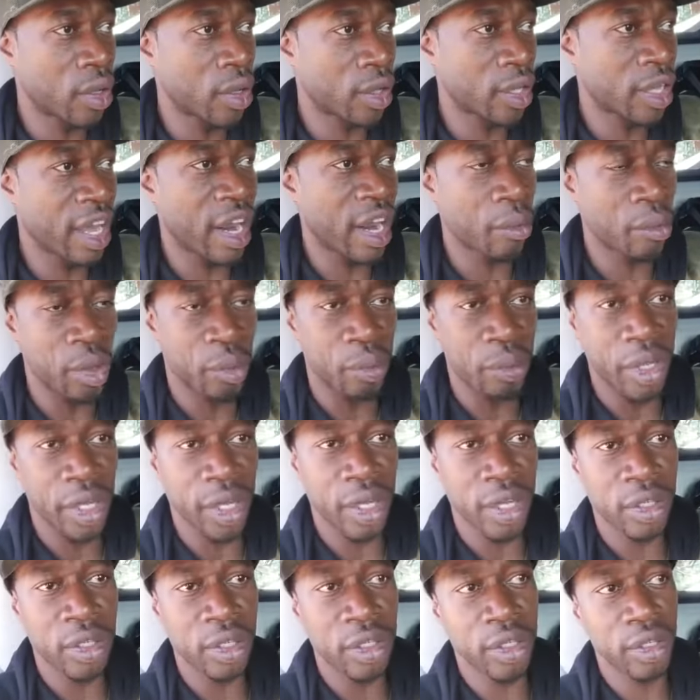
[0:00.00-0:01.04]

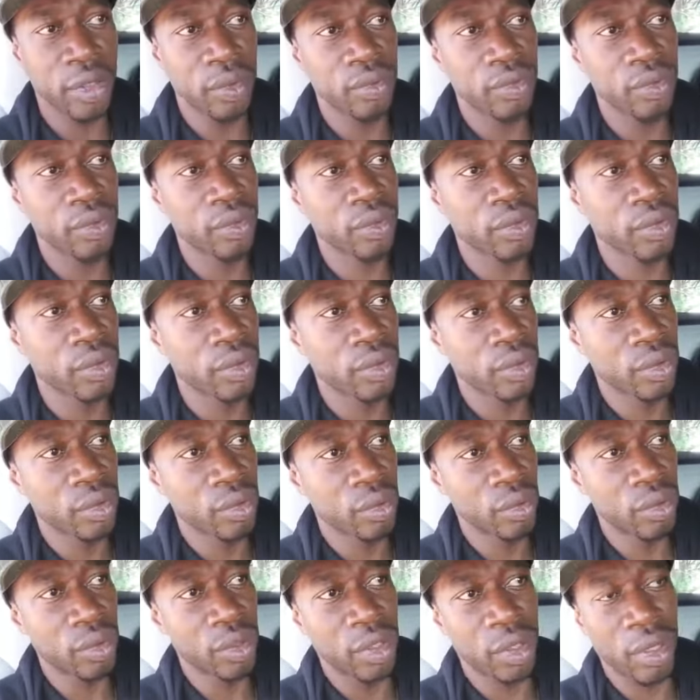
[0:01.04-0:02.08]
cameramen.
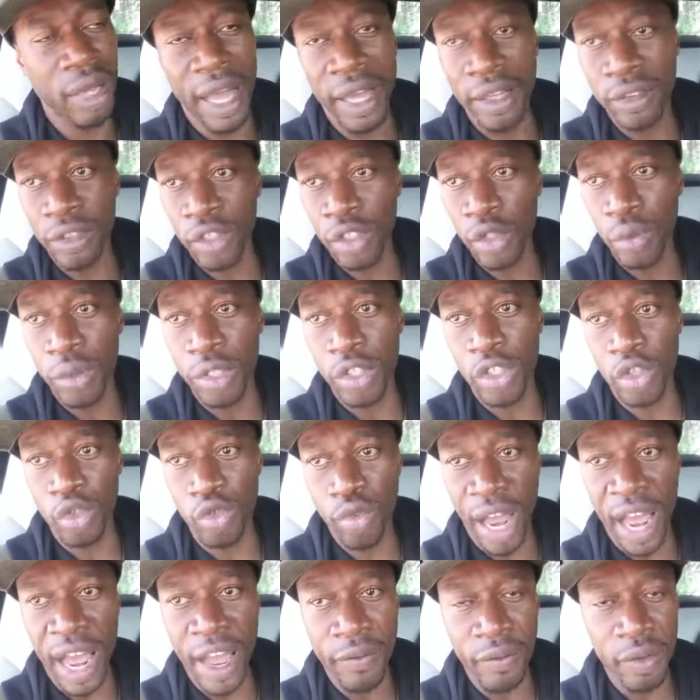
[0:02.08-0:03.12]
I have to switch
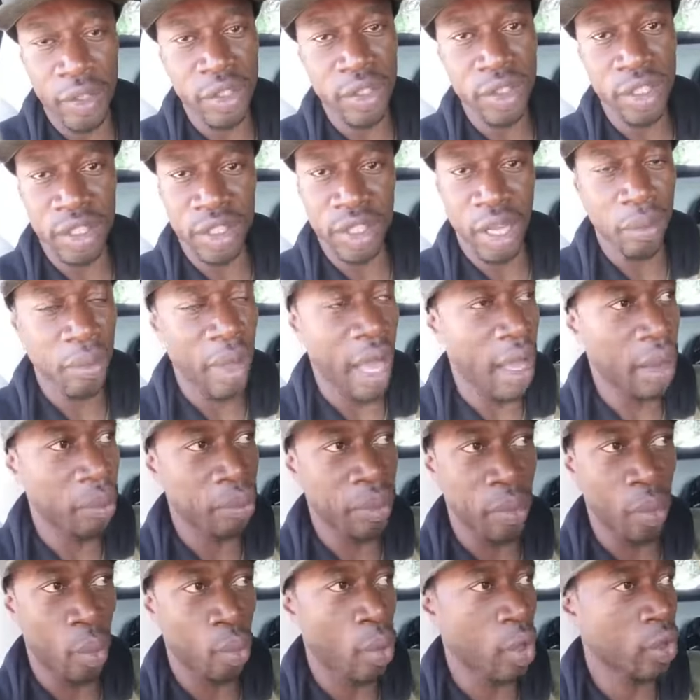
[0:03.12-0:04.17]
drivers because
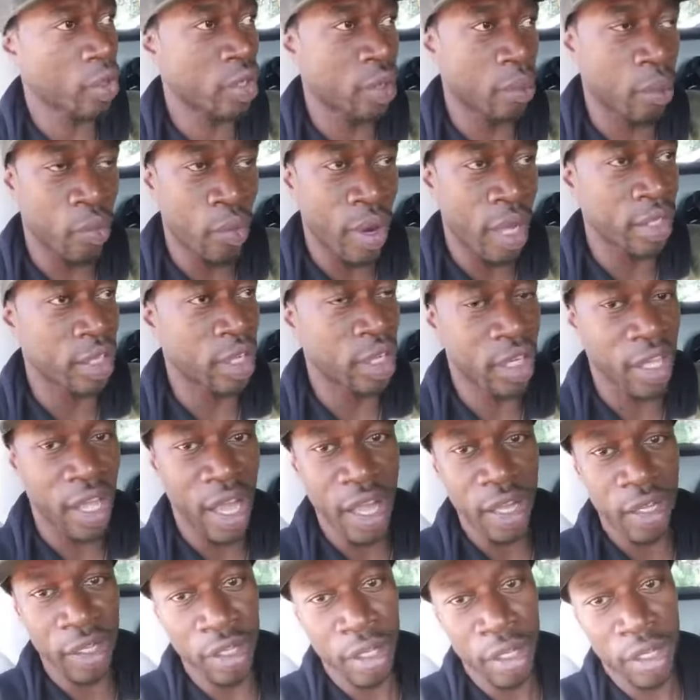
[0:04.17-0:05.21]
I'm working them around the
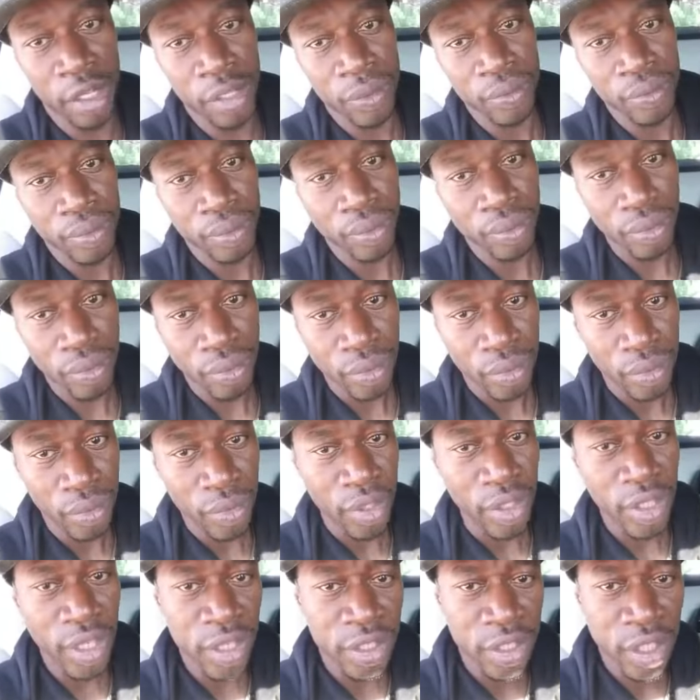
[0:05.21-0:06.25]
clock.
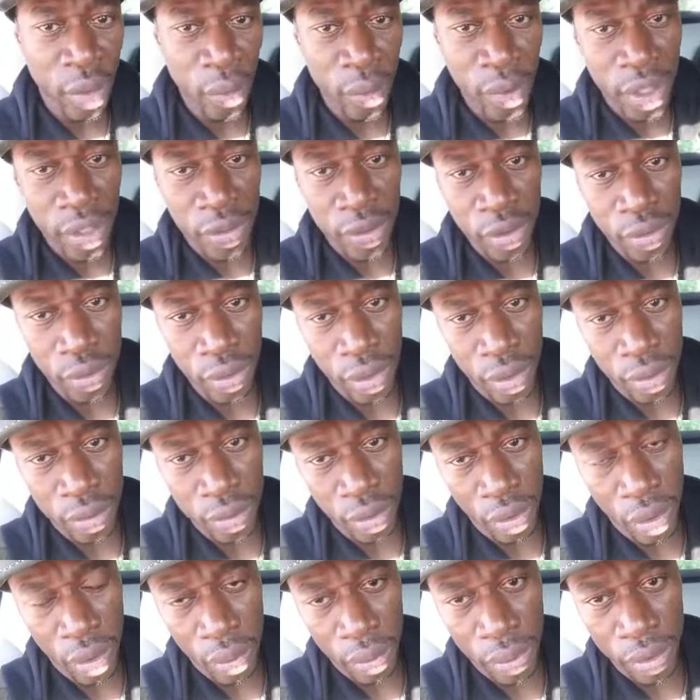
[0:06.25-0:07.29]
And then we in the studio
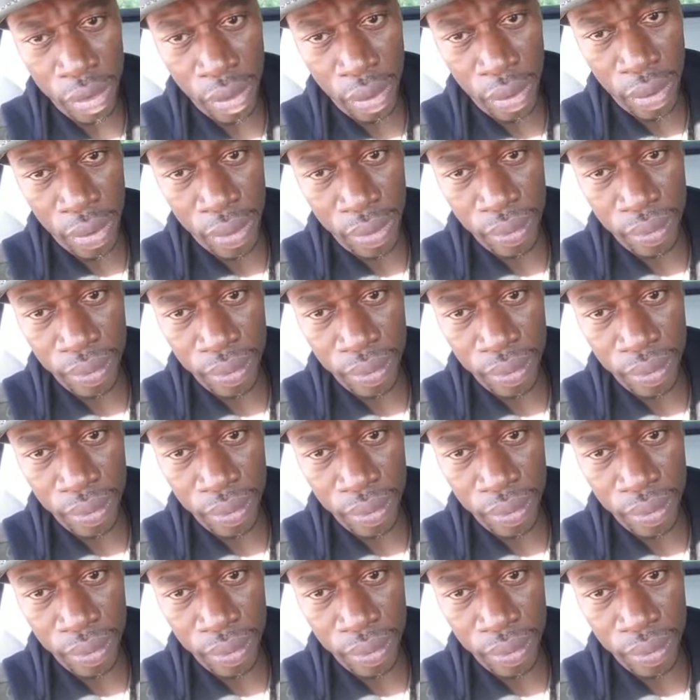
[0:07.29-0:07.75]
doing what we doing.